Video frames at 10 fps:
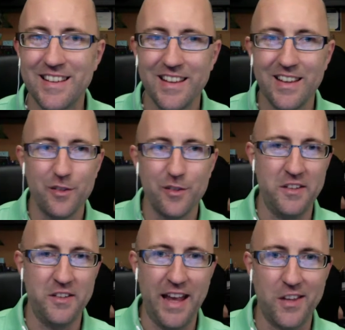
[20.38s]

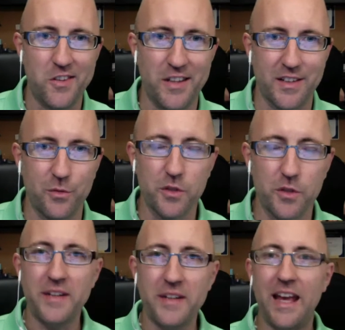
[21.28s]
Fantastic. Well, it's
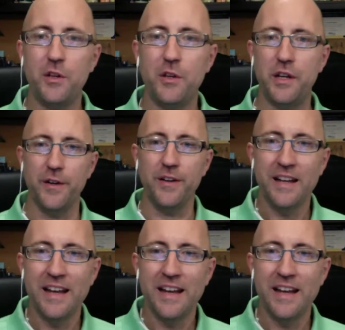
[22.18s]
great to have you here.